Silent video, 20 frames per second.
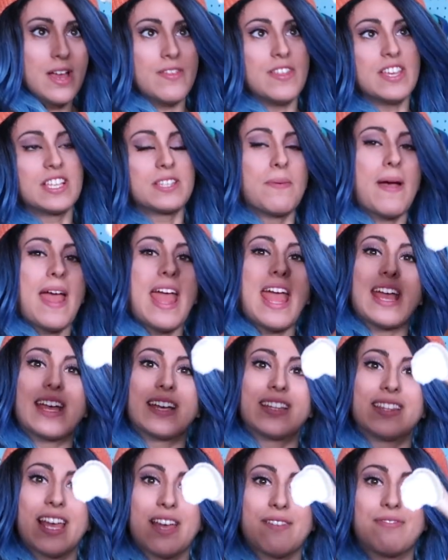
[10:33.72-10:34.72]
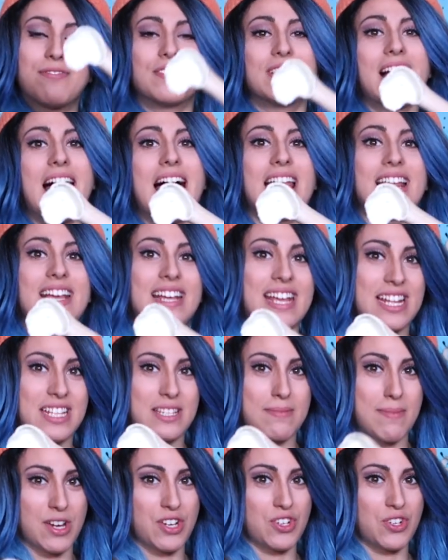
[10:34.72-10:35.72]
This way it can lay flat
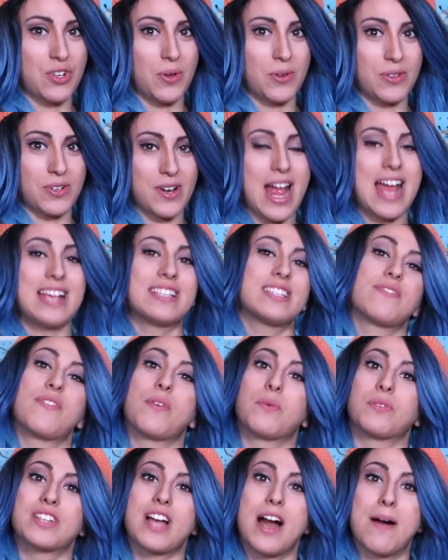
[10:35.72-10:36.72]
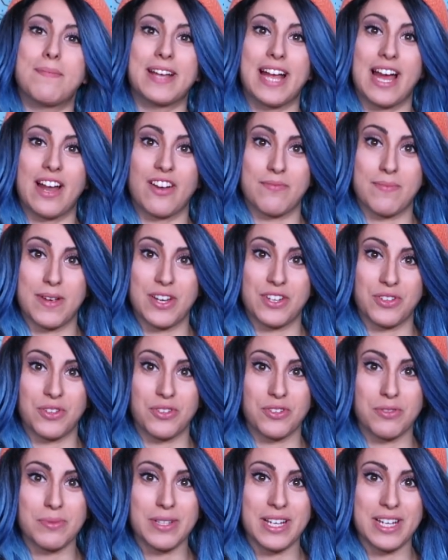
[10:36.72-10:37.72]
against my shoulder as if it was coming out of my
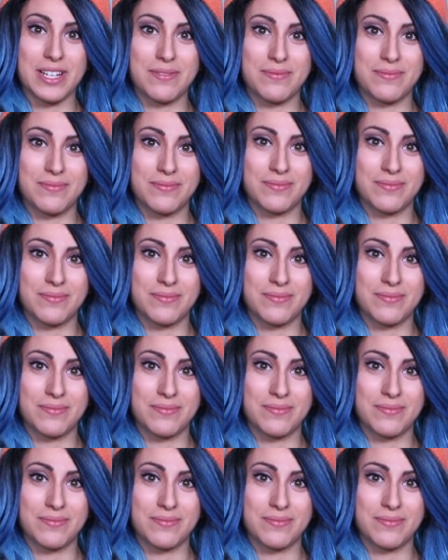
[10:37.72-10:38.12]
shoulder blade.